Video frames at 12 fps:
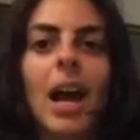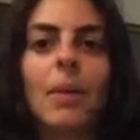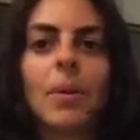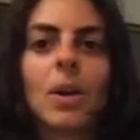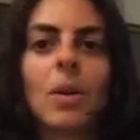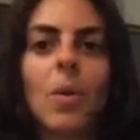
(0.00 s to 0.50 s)

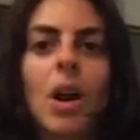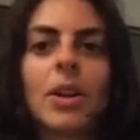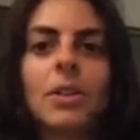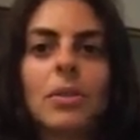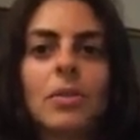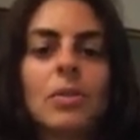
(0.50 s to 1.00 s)
I'm going to
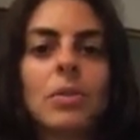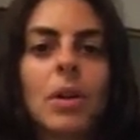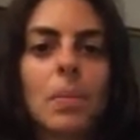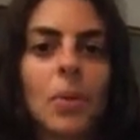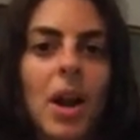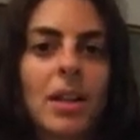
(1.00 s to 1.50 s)
walk you through
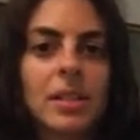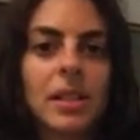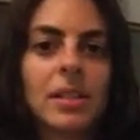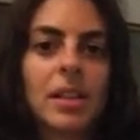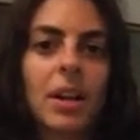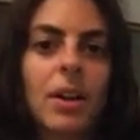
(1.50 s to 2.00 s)
a
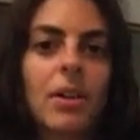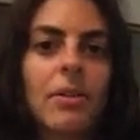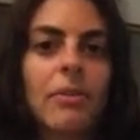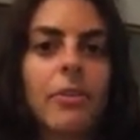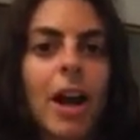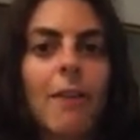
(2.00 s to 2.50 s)
process
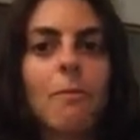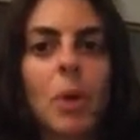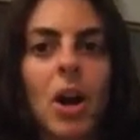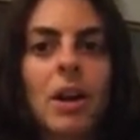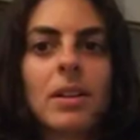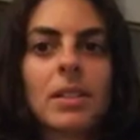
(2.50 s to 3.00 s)
here, 5
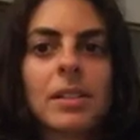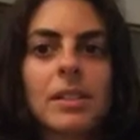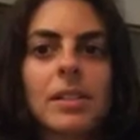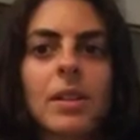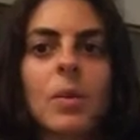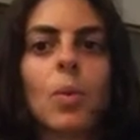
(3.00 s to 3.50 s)

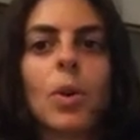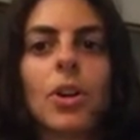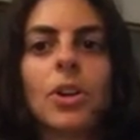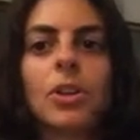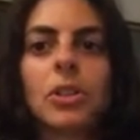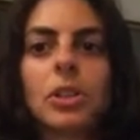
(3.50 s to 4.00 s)
parts, where
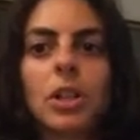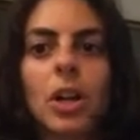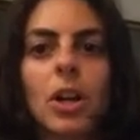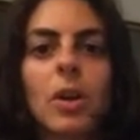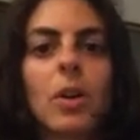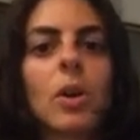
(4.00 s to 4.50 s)
you'll
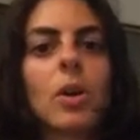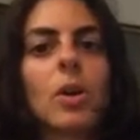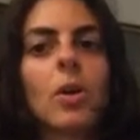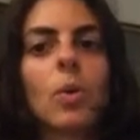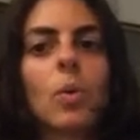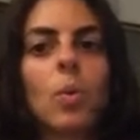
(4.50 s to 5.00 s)
learn
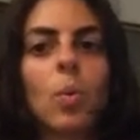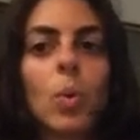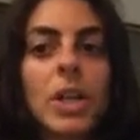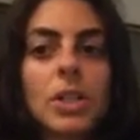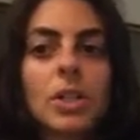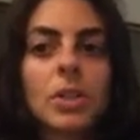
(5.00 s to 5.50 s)

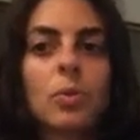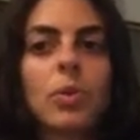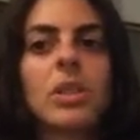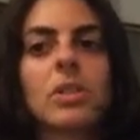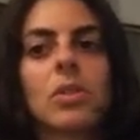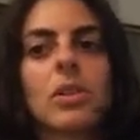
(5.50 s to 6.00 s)
which
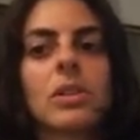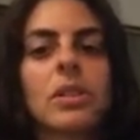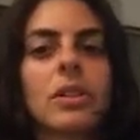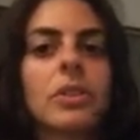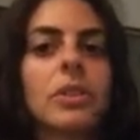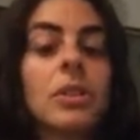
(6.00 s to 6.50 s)
resource
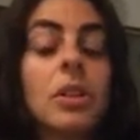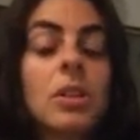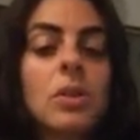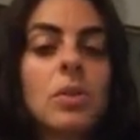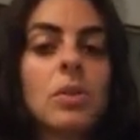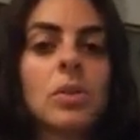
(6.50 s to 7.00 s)
signal to
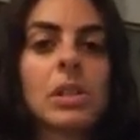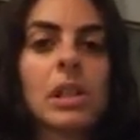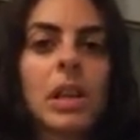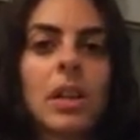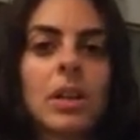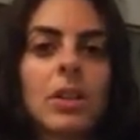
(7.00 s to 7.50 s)
use
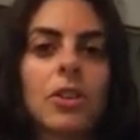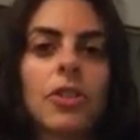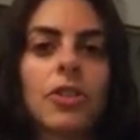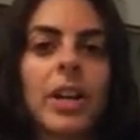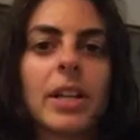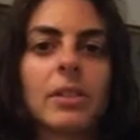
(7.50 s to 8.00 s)
to
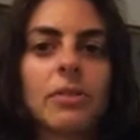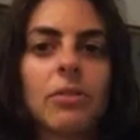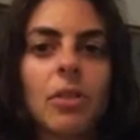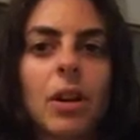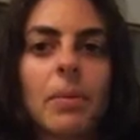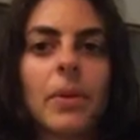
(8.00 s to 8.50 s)

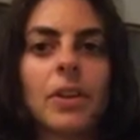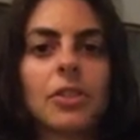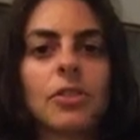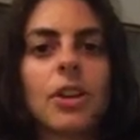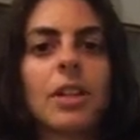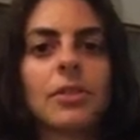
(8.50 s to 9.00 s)
transform a
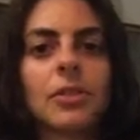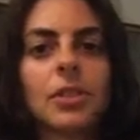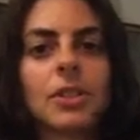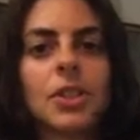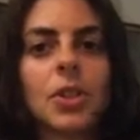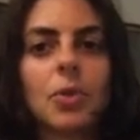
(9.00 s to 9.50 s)
stressful
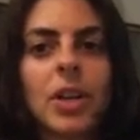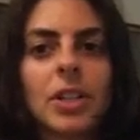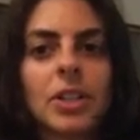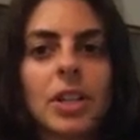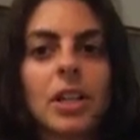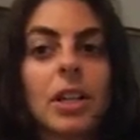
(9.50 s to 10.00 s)

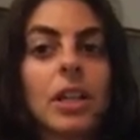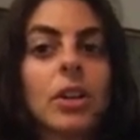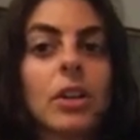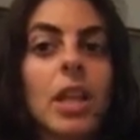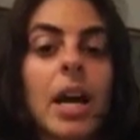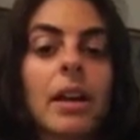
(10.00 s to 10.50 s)
situation in
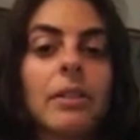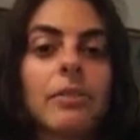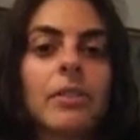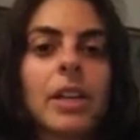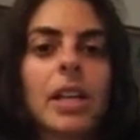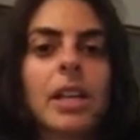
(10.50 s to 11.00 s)
your life
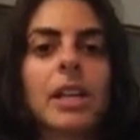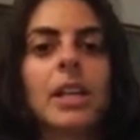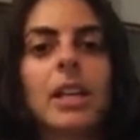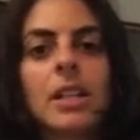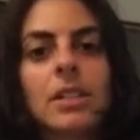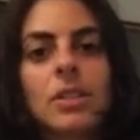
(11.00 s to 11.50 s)

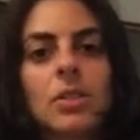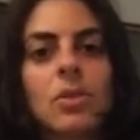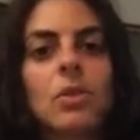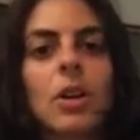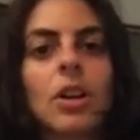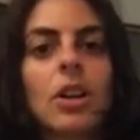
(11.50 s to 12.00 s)

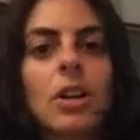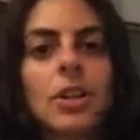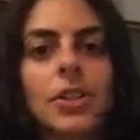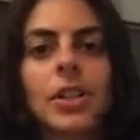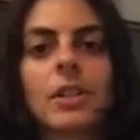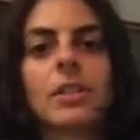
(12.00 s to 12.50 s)
into a
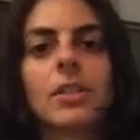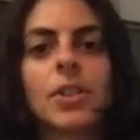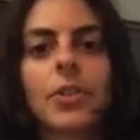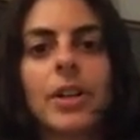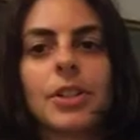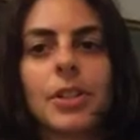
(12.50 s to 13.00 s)
nourishing
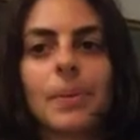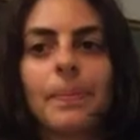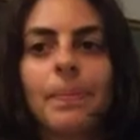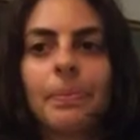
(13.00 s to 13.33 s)
situation.